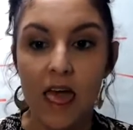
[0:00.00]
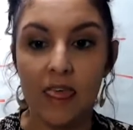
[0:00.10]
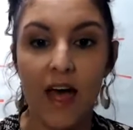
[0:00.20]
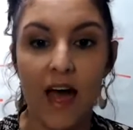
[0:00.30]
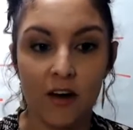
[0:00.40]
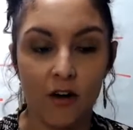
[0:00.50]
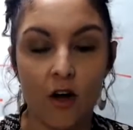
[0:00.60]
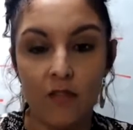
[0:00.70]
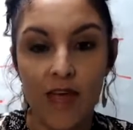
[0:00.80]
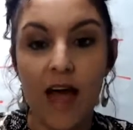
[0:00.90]
that are
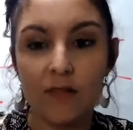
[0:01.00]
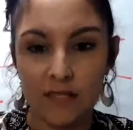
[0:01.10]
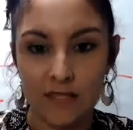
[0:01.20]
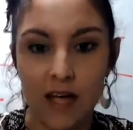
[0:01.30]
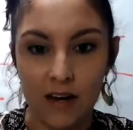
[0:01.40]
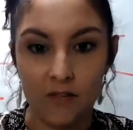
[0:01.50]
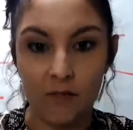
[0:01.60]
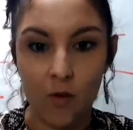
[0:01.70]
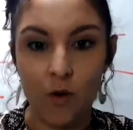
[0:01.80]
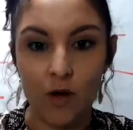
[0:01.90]
on the outside
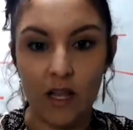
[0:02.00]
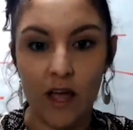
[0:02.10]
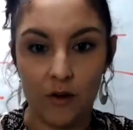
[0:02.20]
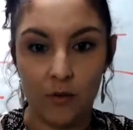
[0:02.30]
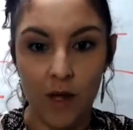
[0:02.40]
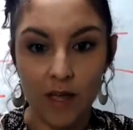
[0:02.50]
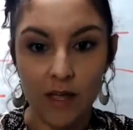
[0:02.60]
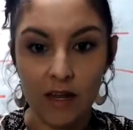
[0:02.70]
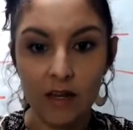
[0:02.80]
of my one-liner, right?